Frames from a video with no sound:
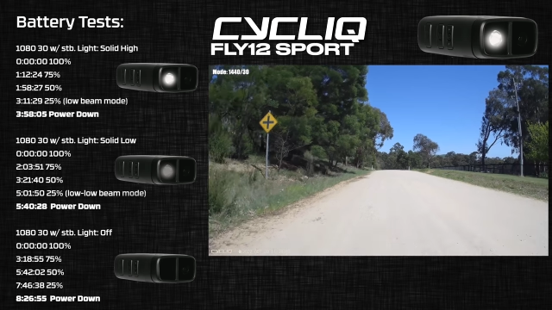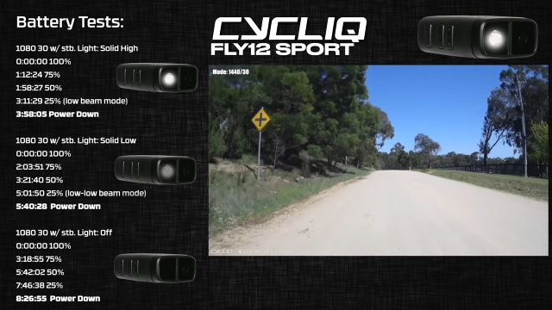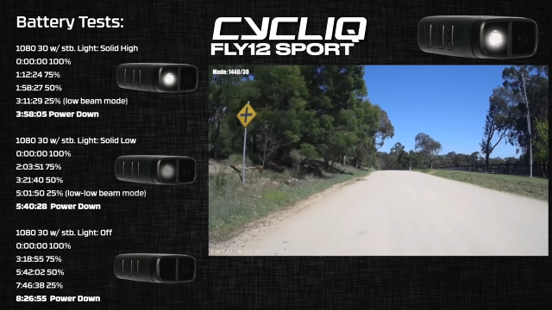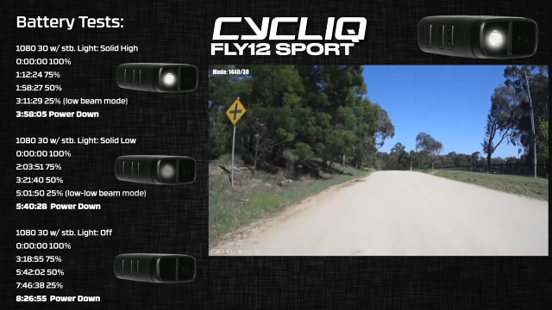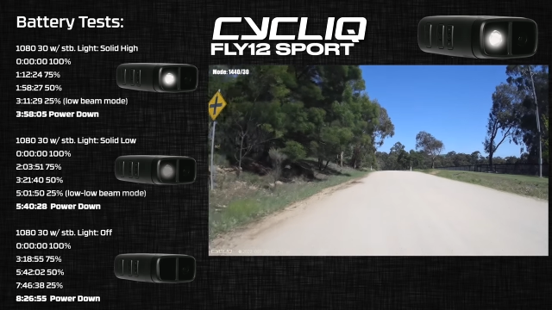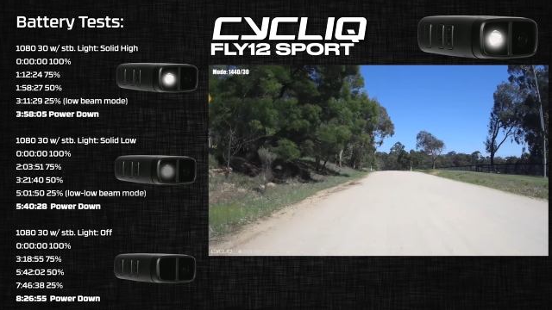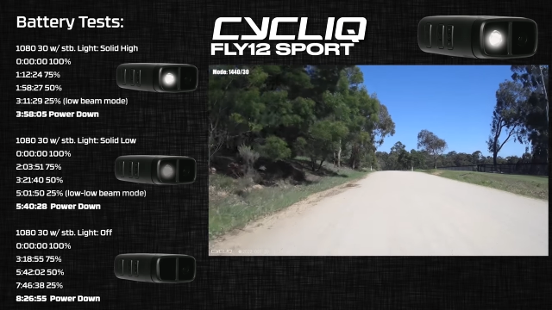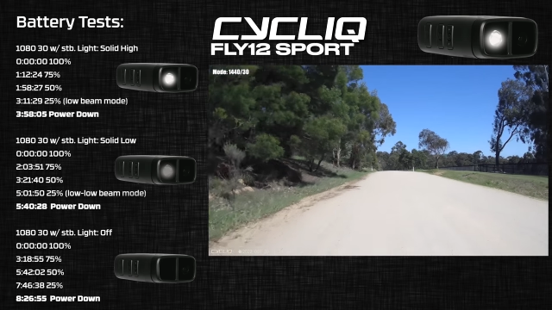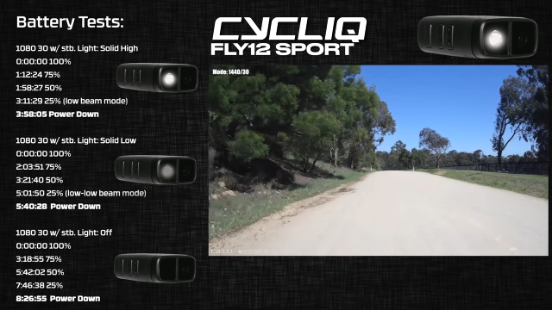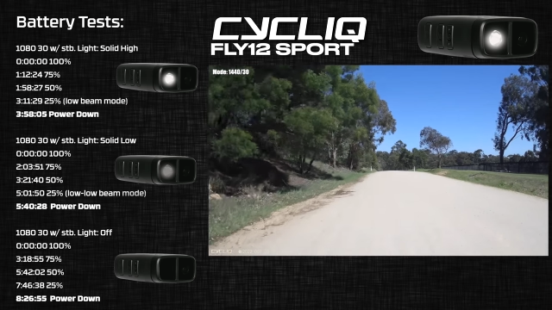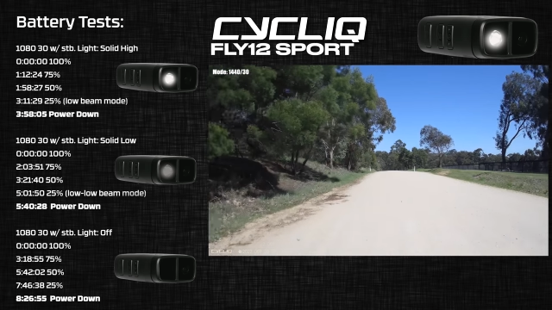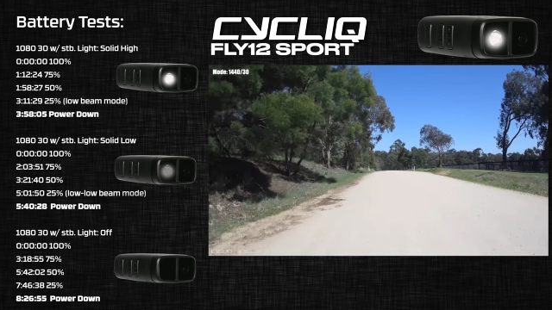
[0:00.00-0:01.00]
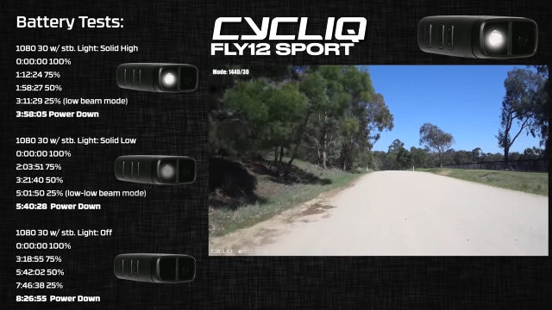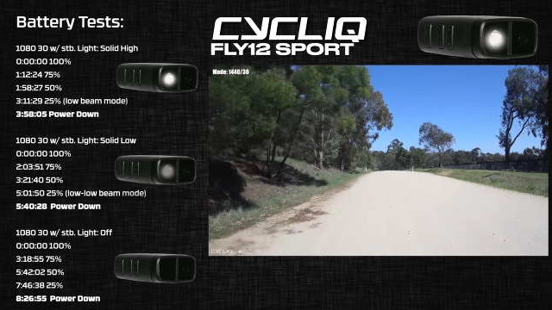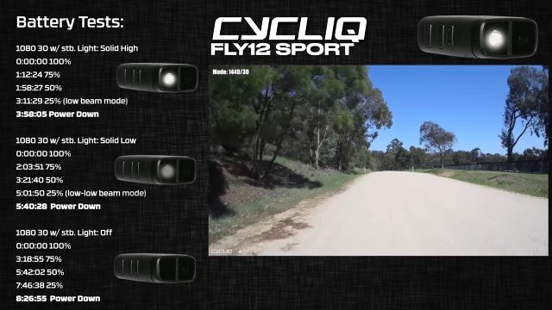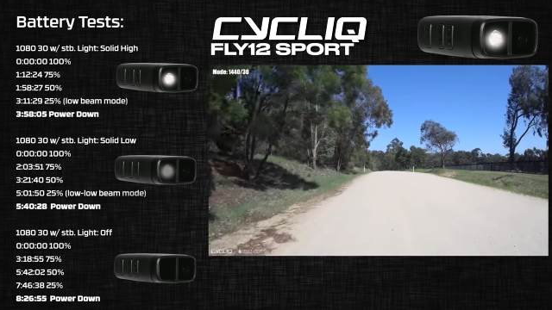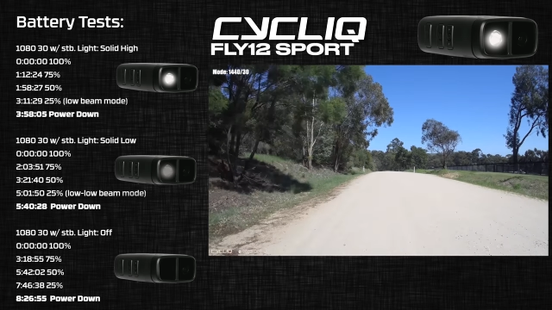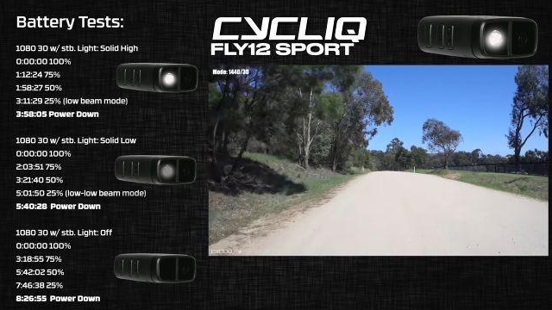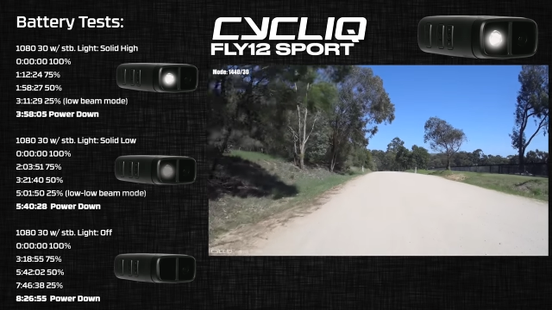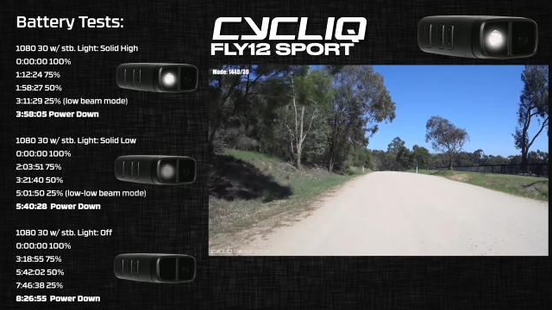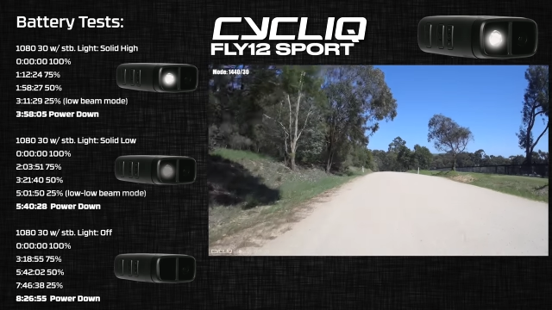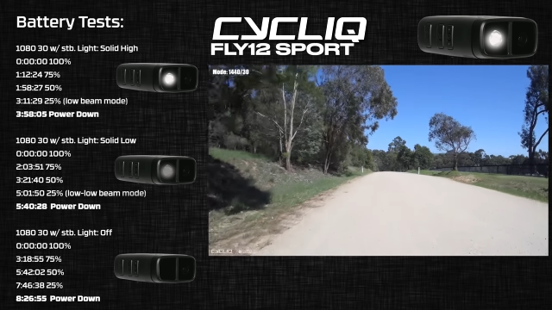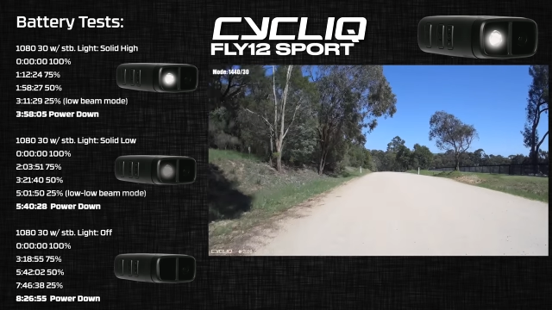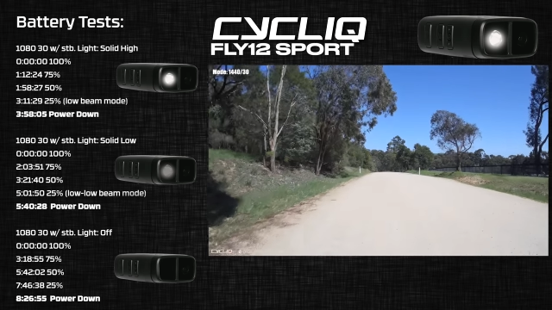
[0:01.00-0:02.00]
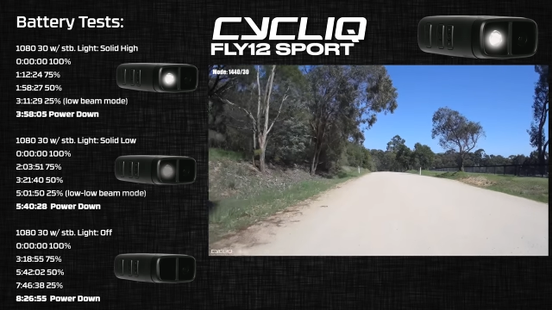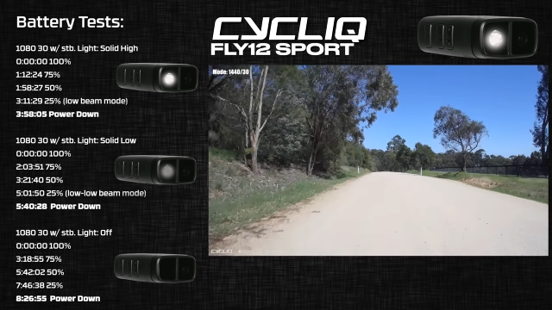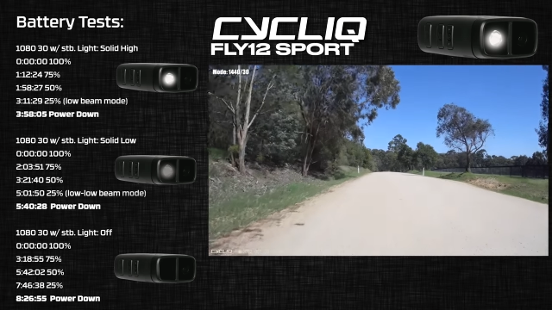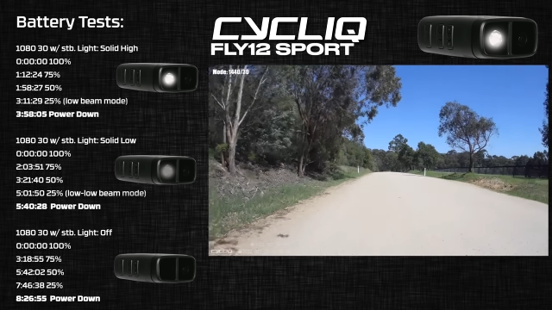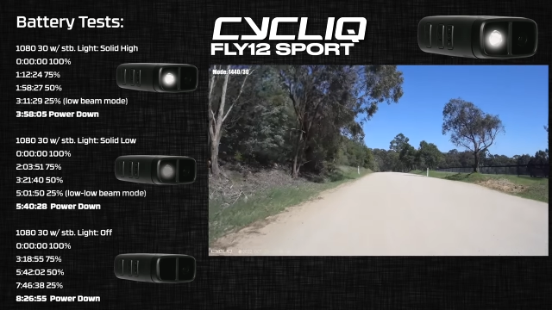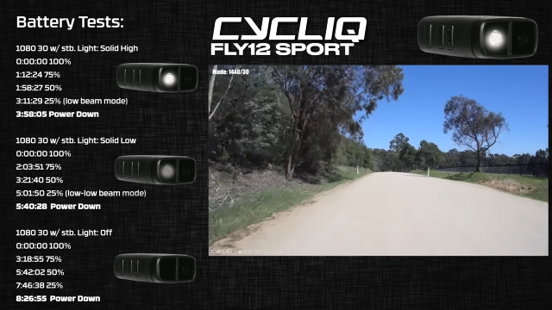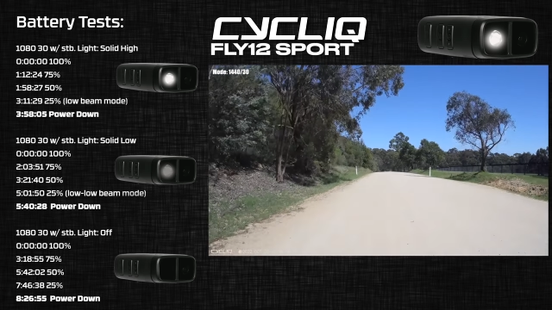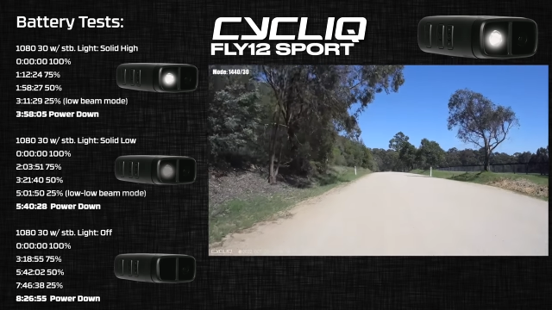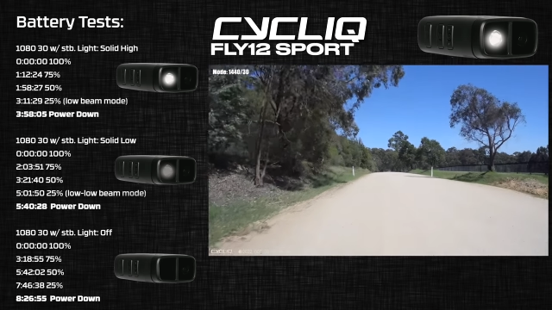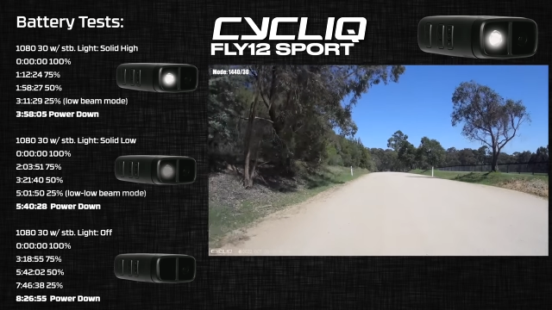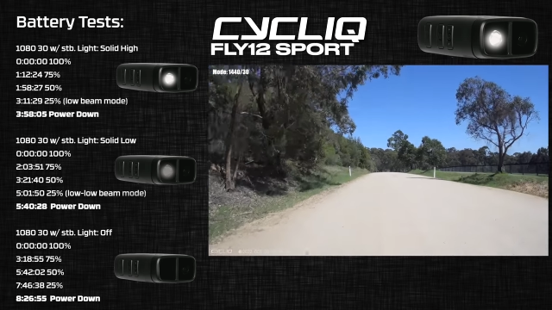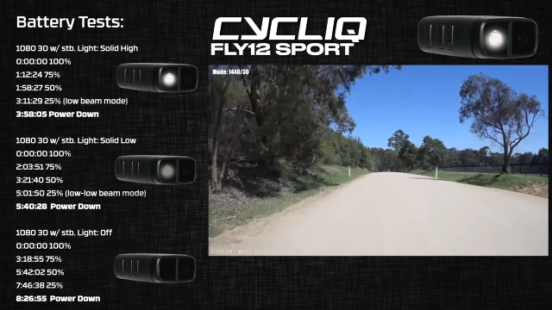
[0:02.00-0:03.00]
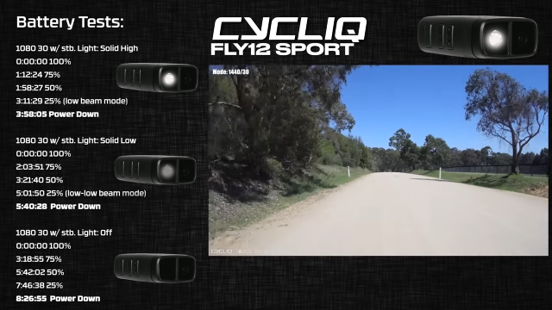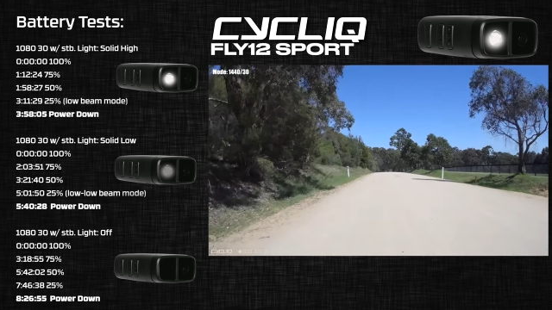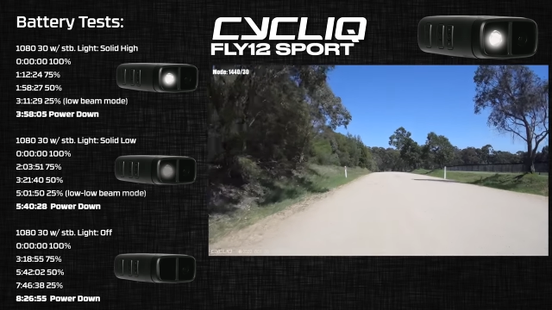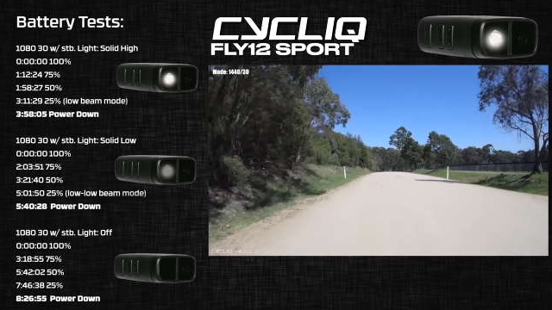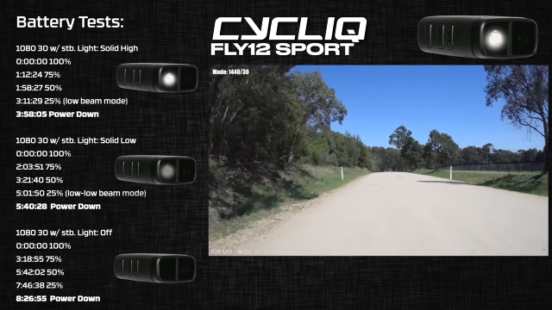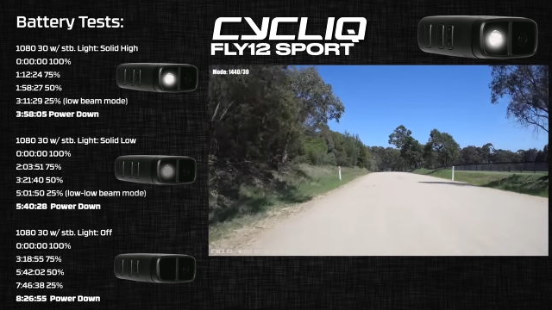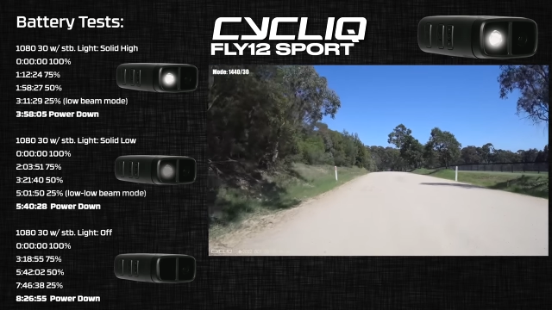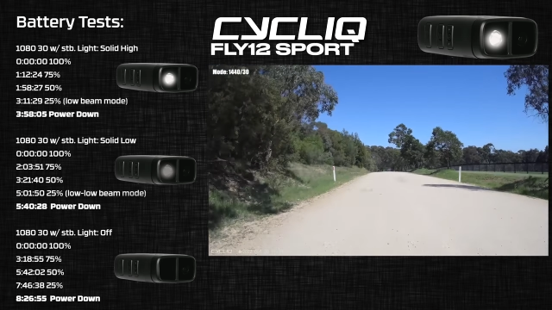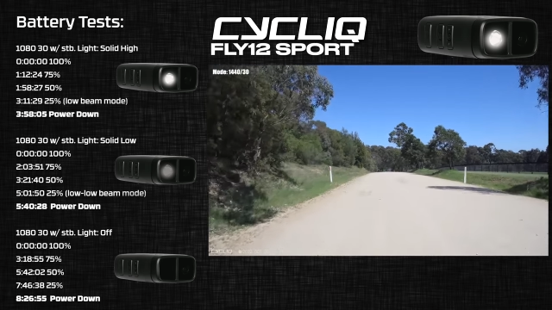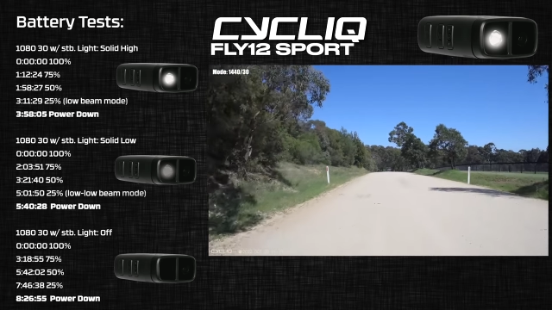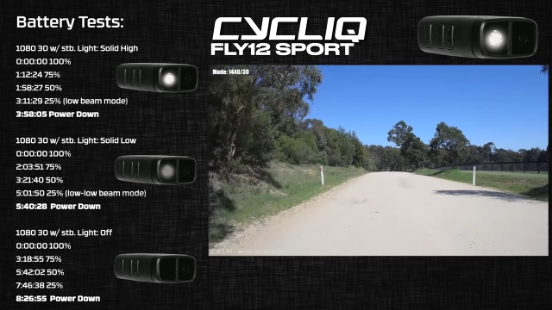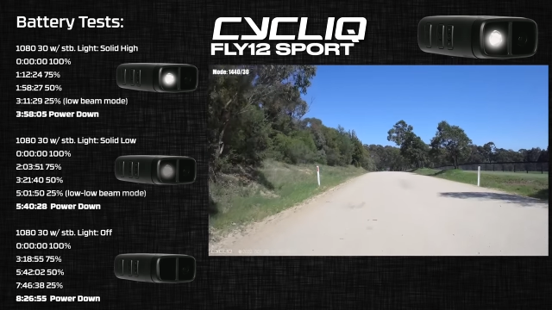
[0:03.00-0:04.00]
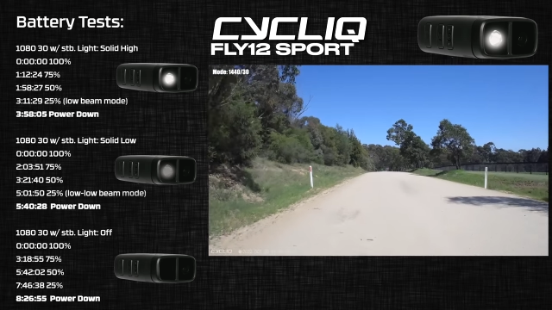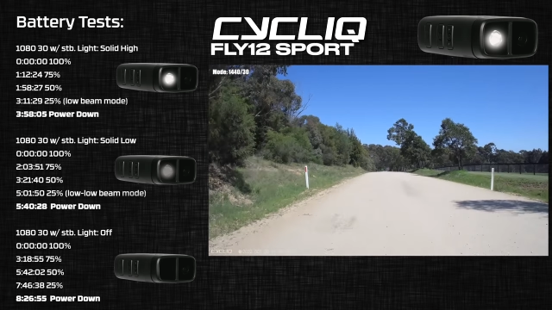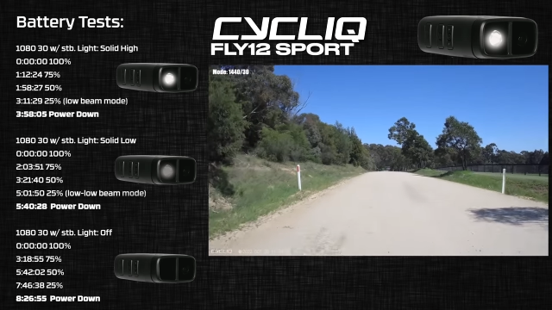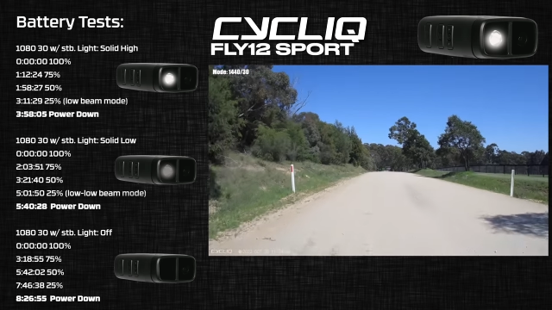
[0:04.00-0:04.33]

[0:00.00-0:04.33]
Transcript: No face is visible, so there are no lips to read.